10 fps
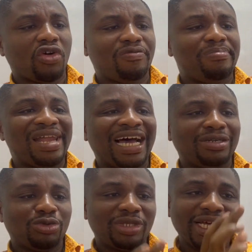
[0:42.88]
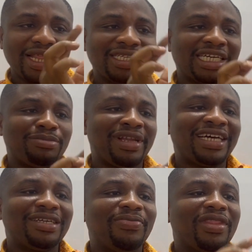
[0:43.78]
of blood, we will take this as
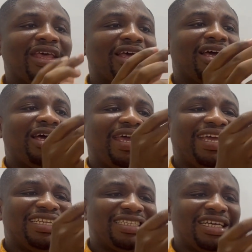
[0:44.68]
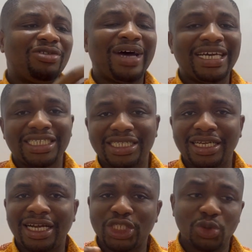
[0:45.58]
blood, in the right
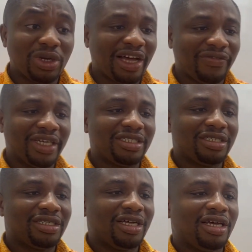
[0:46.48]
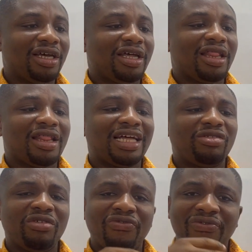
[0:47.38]
internal jugular vein,
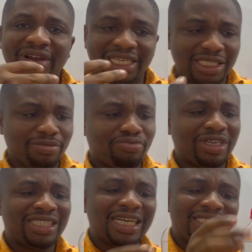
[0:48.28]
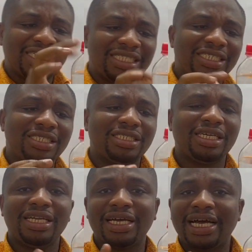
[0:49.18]
that reflects pressure changes
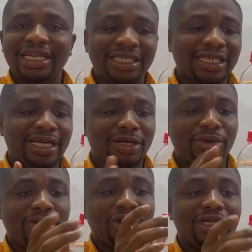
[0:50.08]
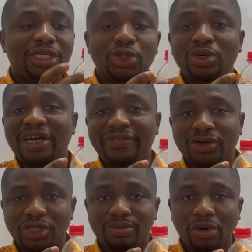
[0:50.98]
in the cardiac cycle. We call it the jugular
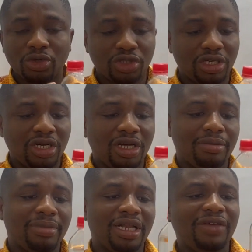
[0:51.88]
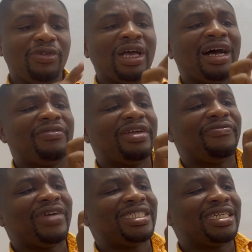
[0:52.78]
venous pulse. But if you have the
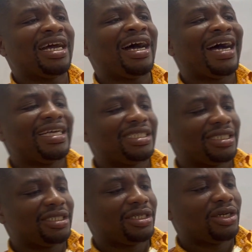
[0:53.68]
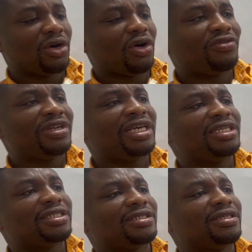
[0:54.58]
vertical height of
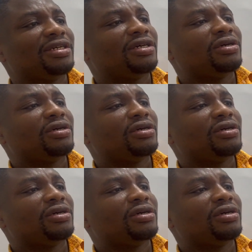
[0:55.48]
this